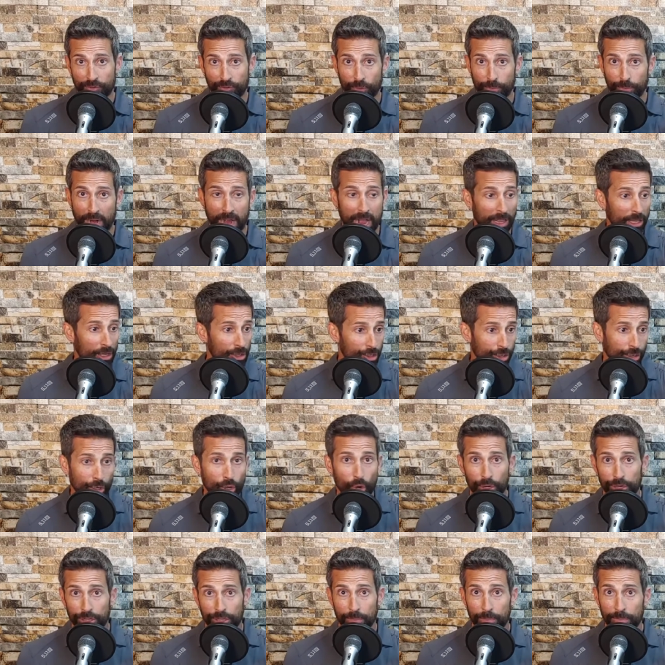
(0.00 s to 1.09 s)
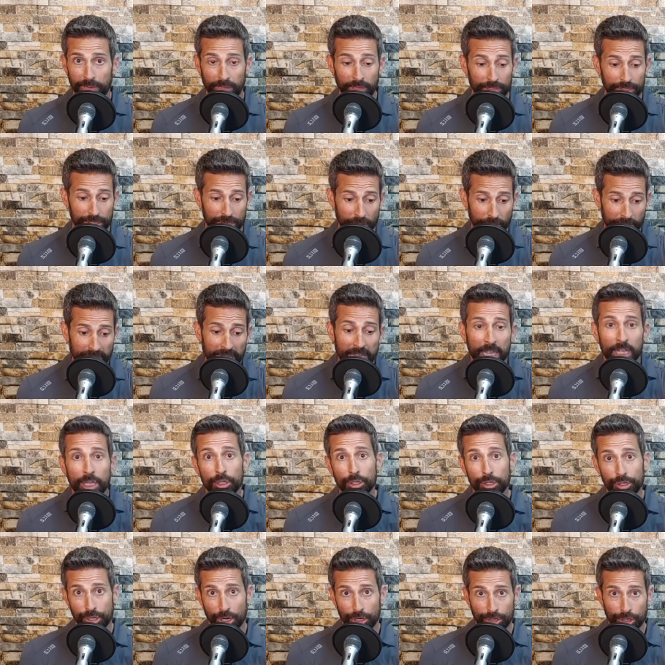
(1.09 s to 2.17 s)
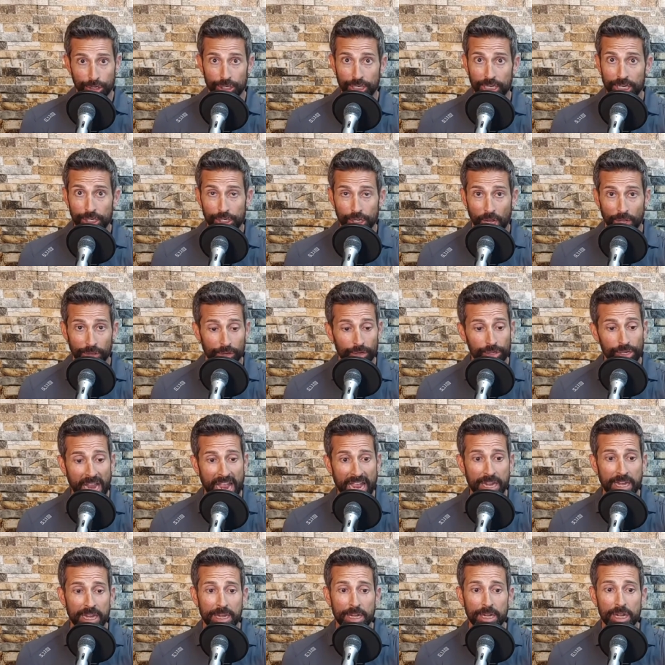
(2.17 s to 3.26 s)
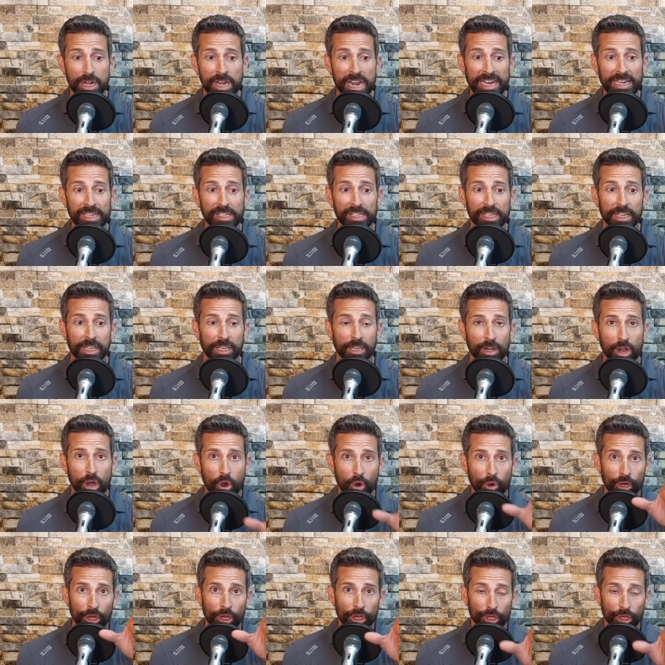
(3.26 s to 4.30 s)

from college, or you go to the military. You start to teach others, and next thing you know,